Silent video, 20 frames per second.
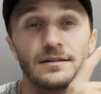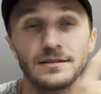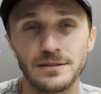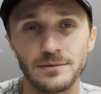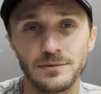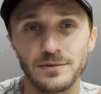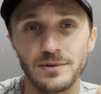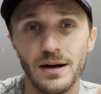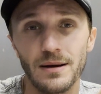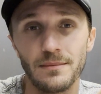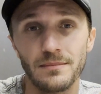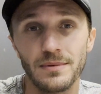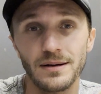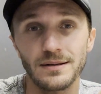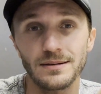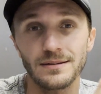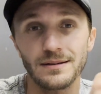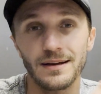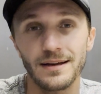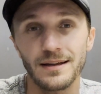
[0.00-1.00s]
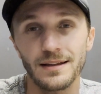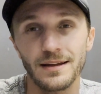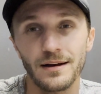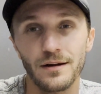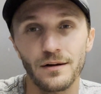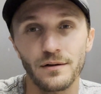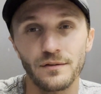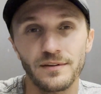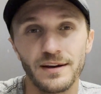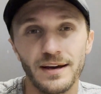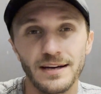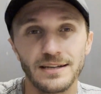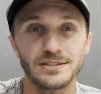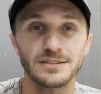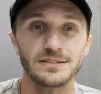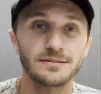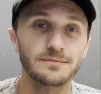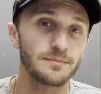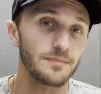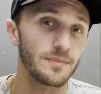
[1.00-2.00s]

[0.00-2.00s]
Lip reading: subscribe button, hit that notification.